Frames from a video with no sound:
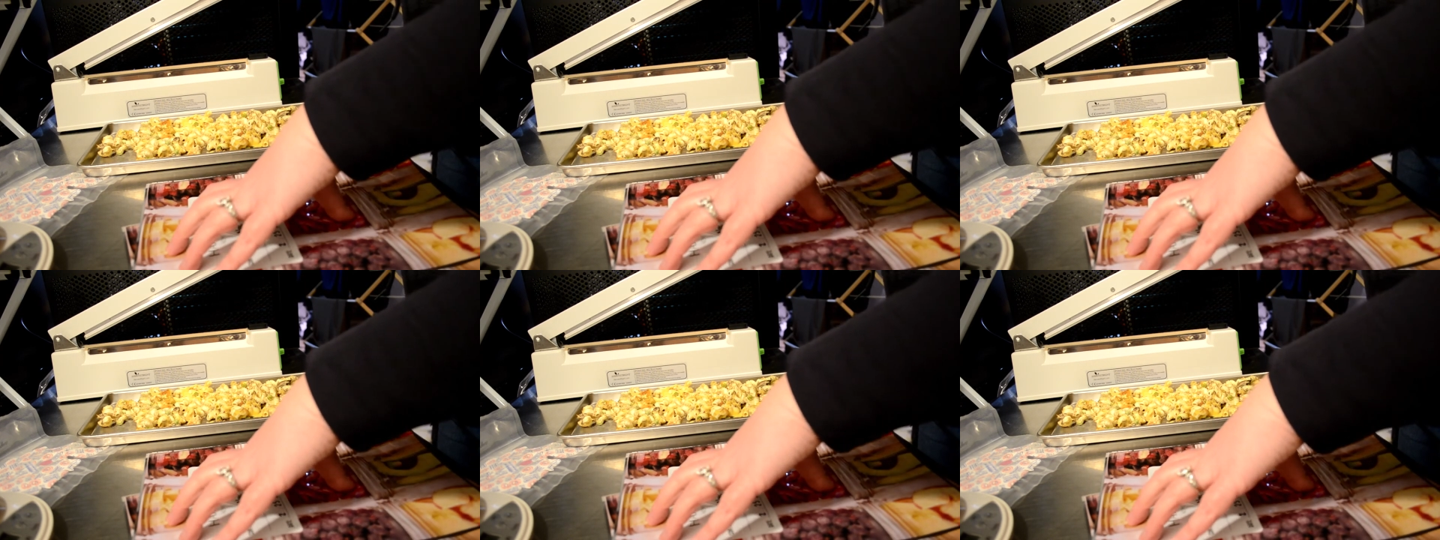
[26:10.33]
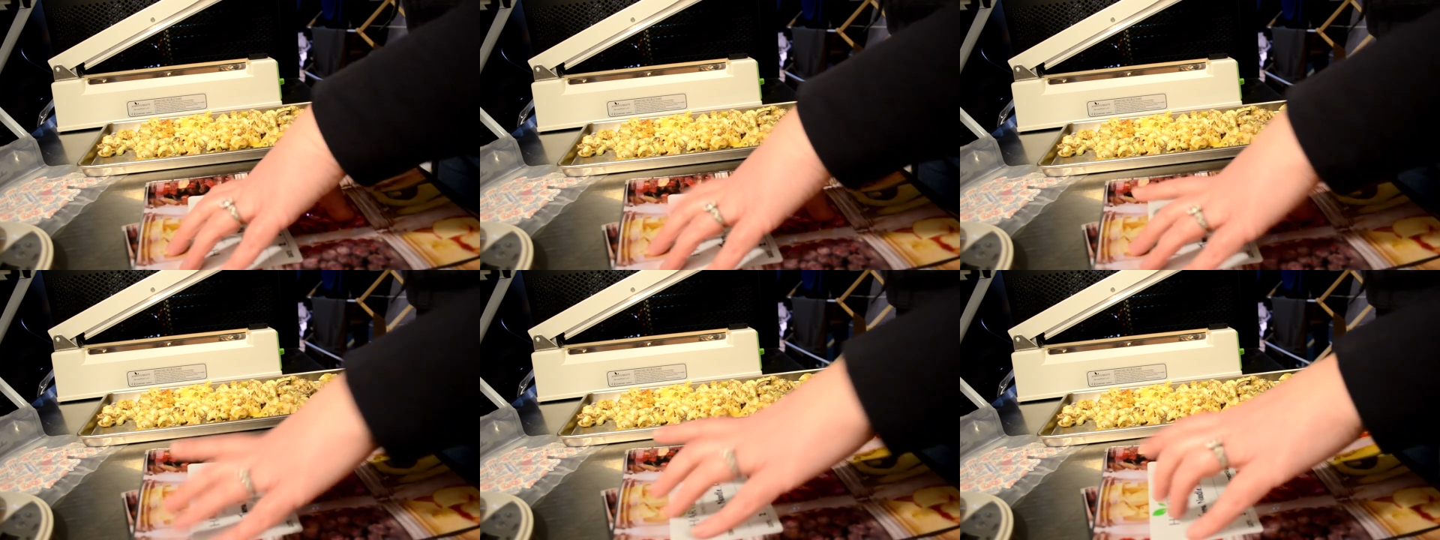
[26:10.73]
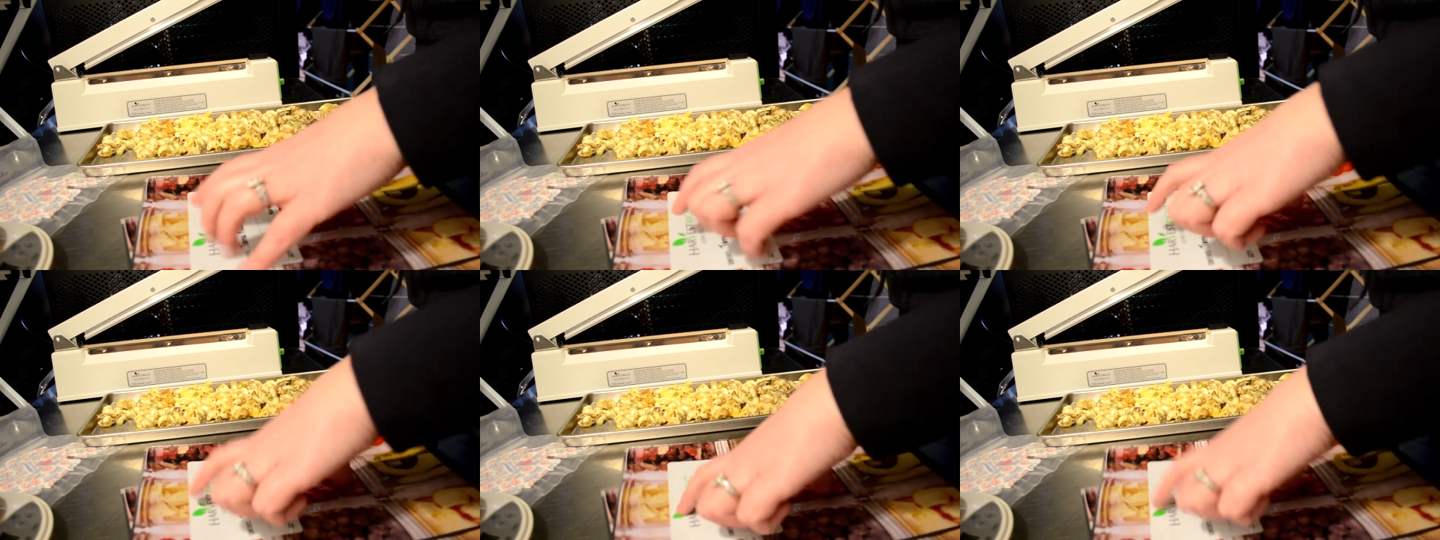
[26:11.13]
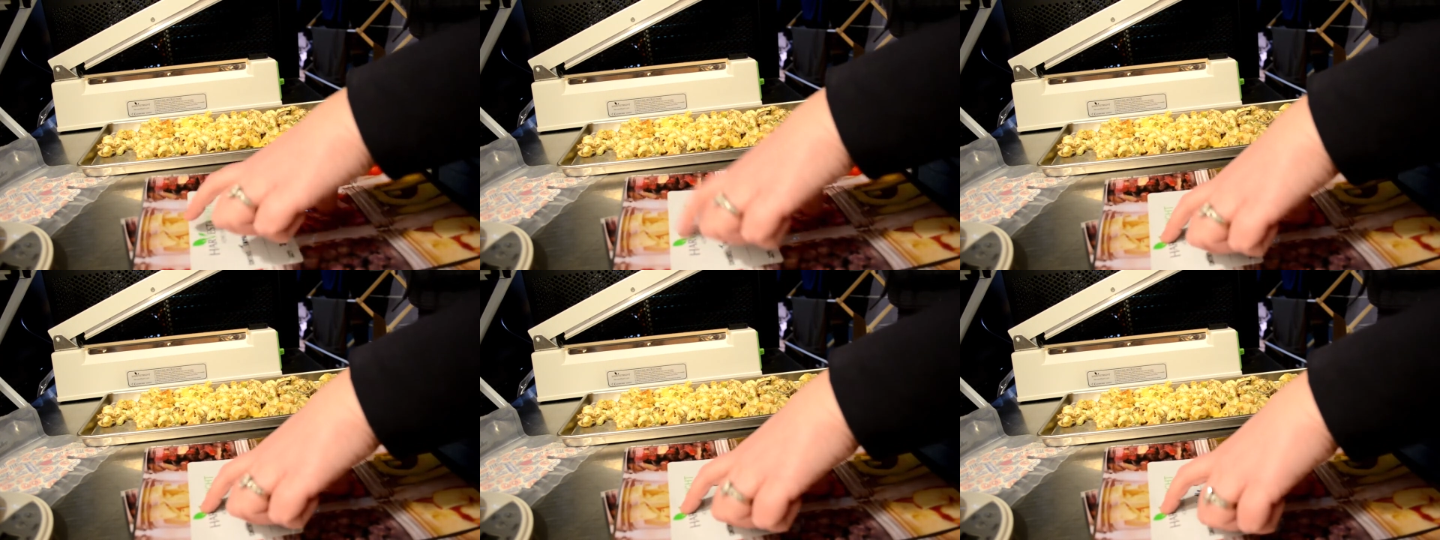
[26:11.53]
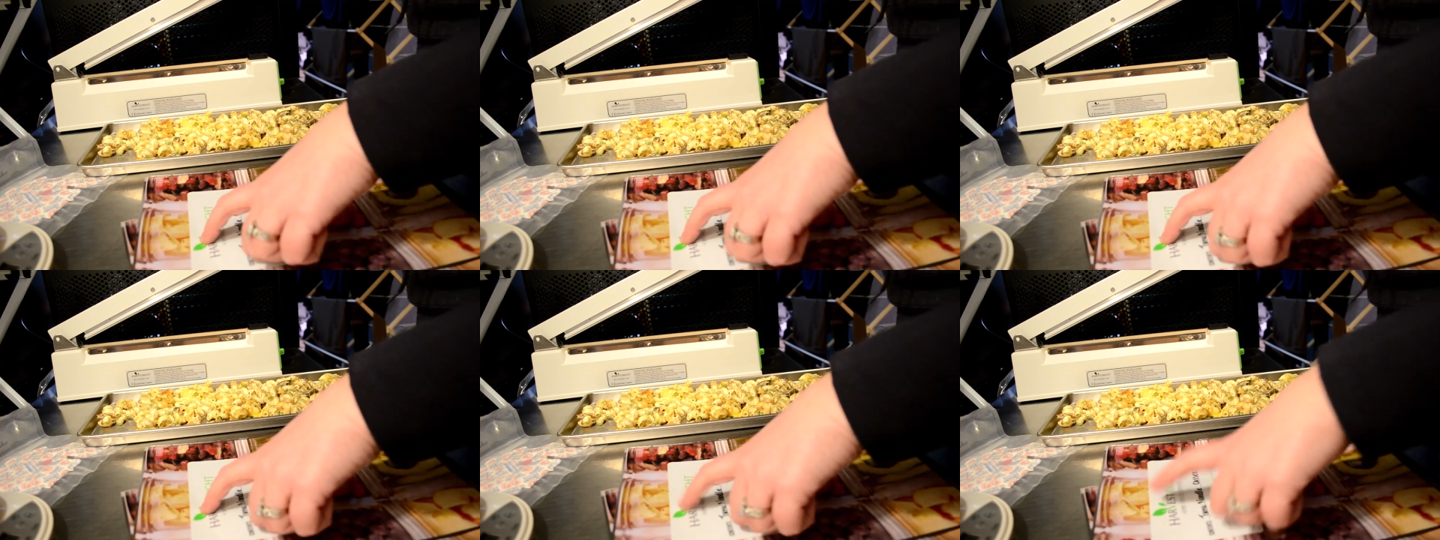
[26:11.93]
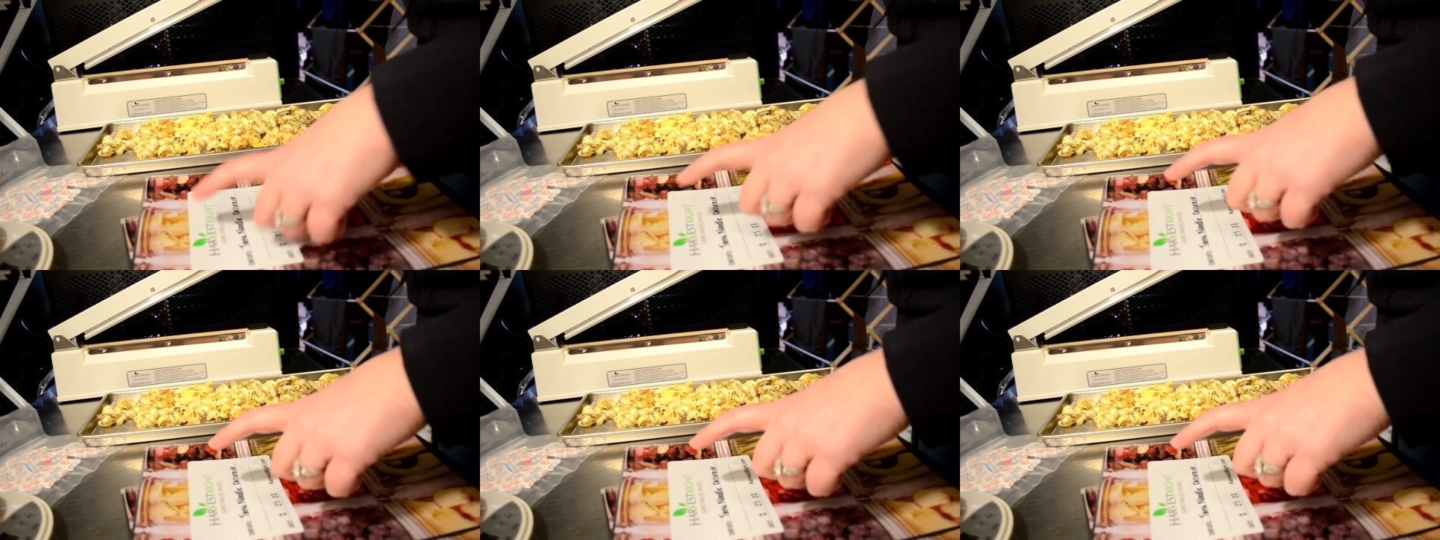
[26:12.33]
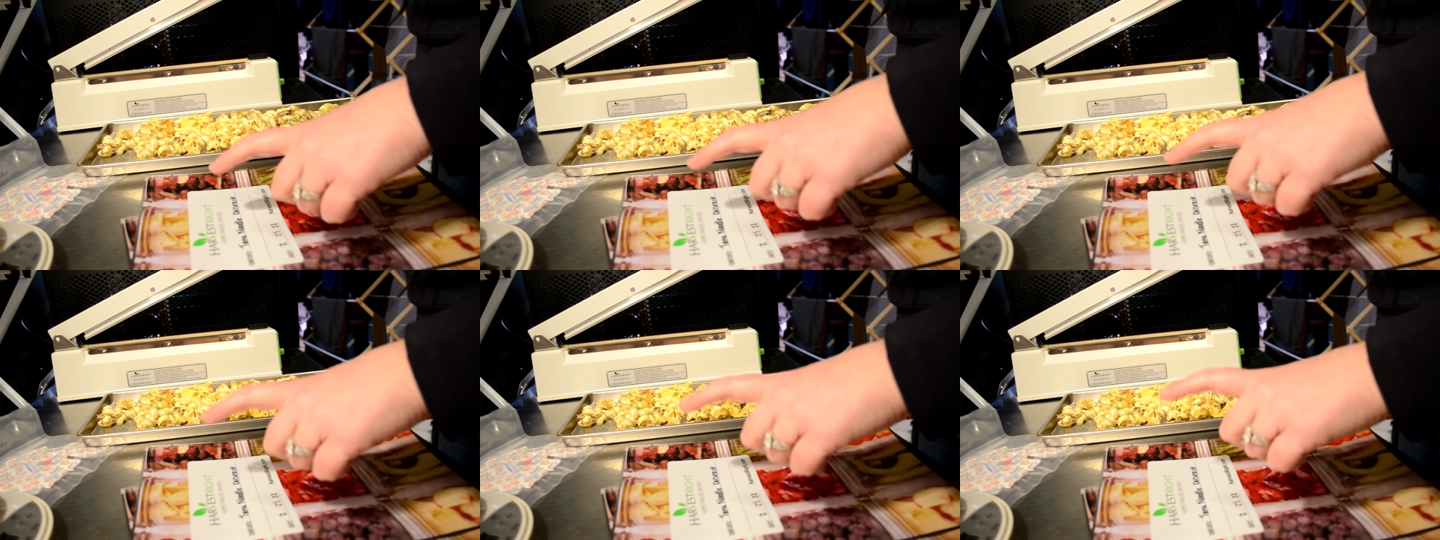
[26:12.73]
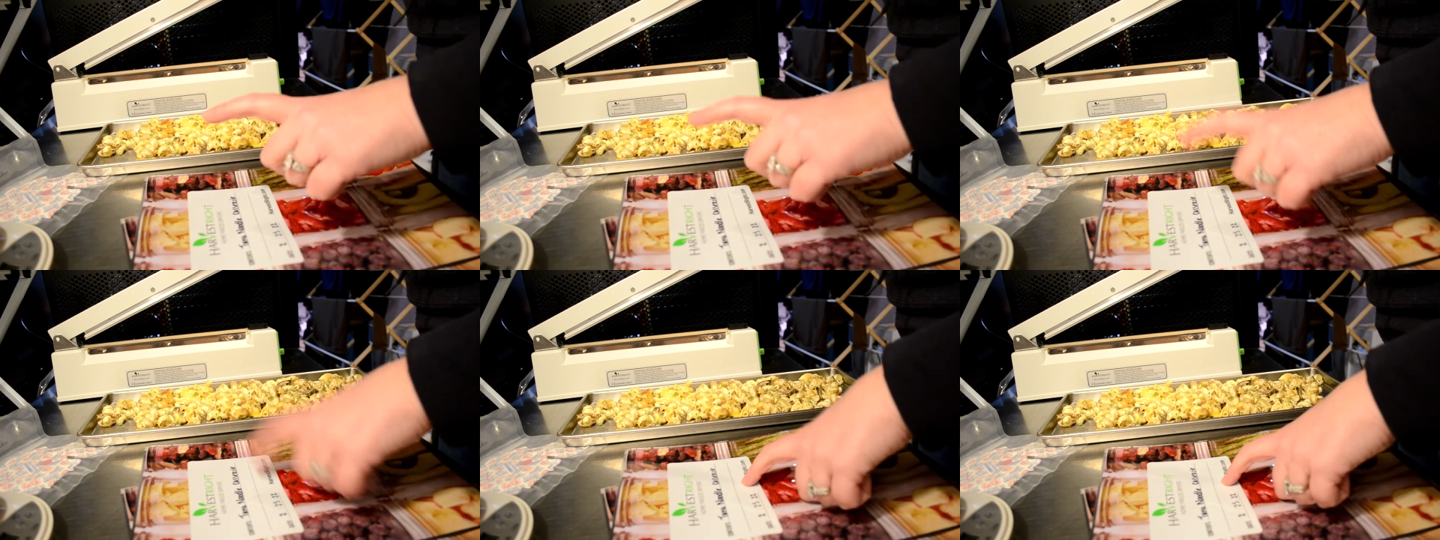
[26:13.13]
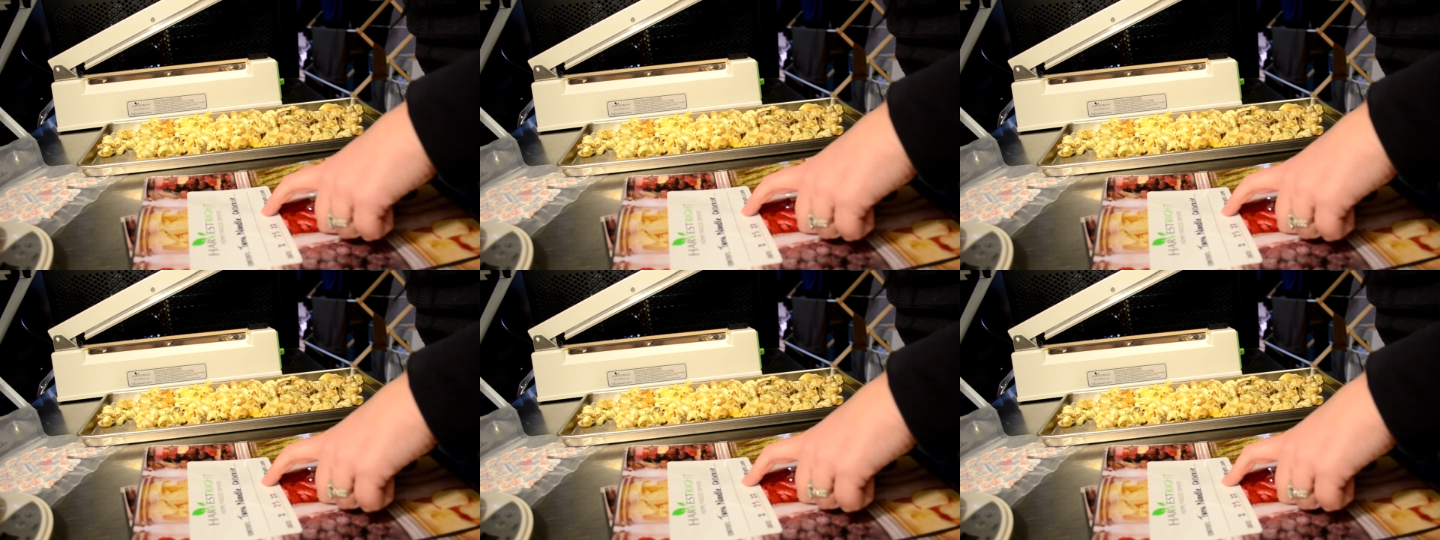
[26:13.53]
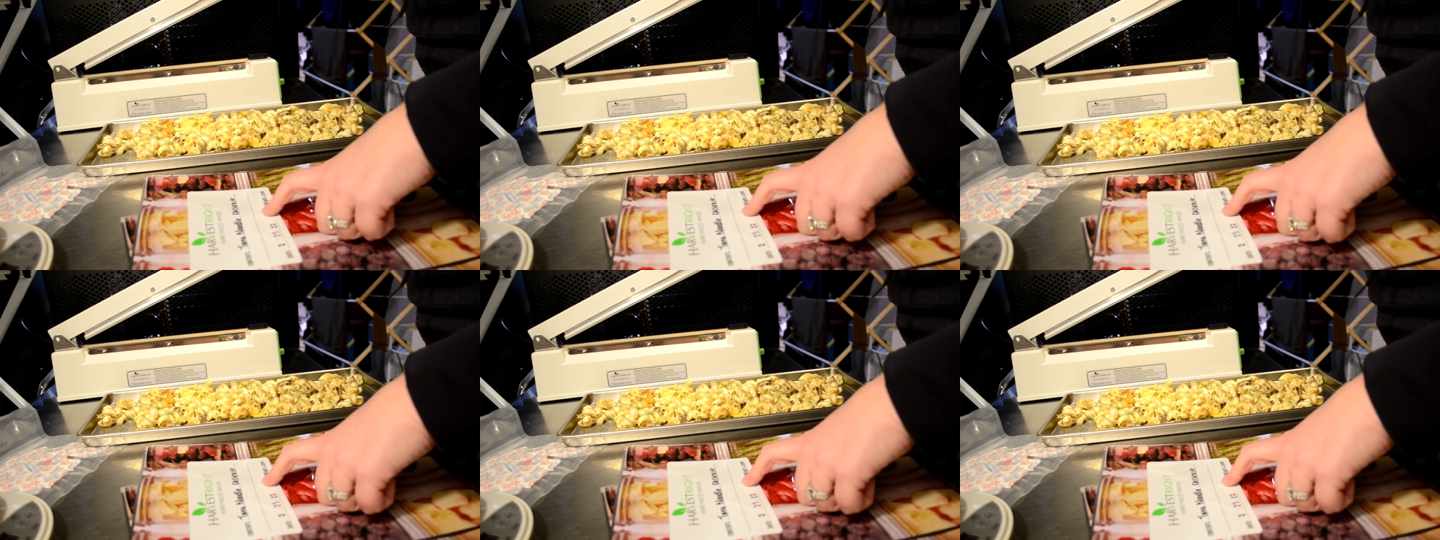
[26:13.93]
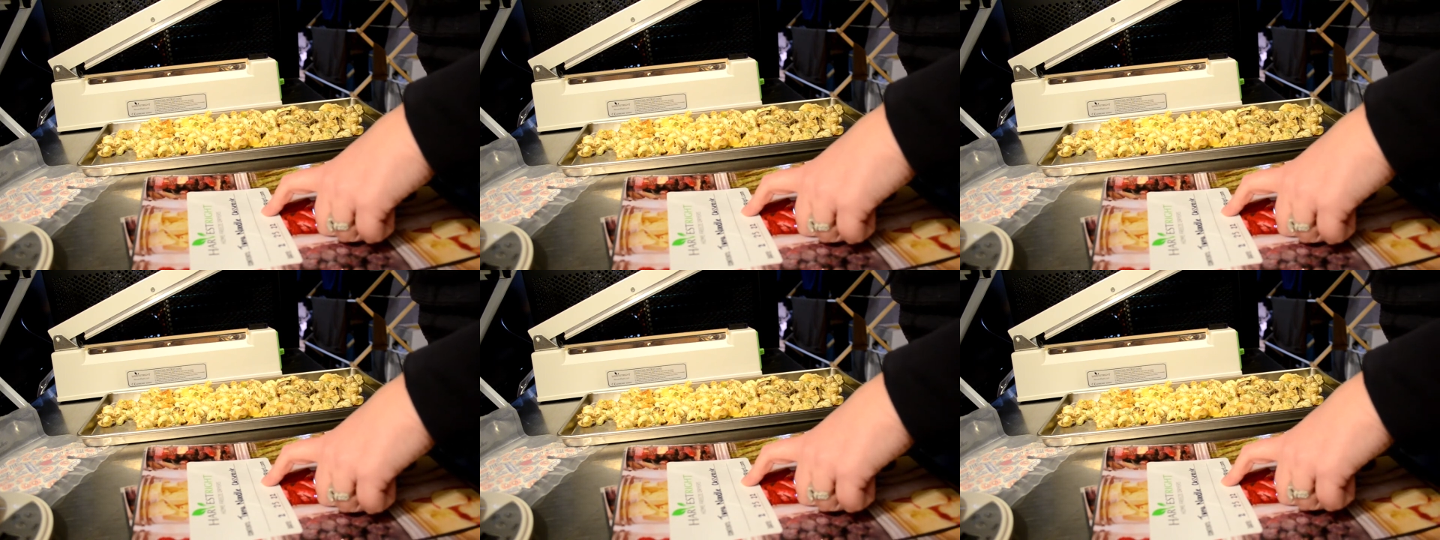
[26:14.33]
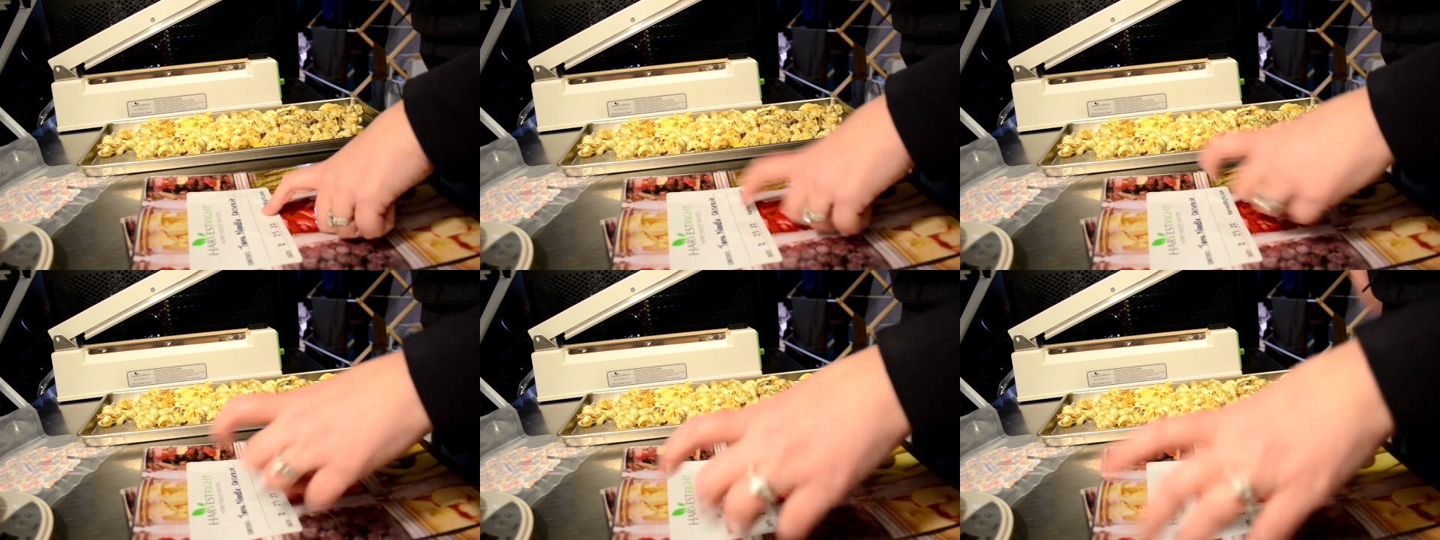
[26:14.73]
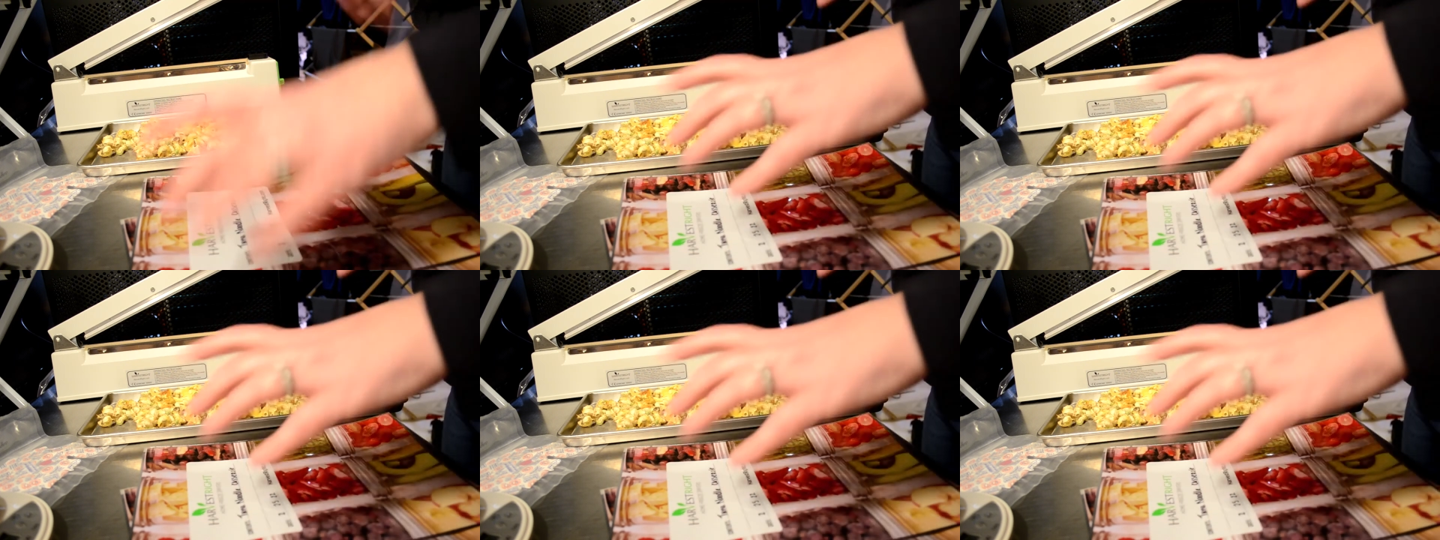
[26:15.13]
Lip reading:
Nobody's mouth can be seen.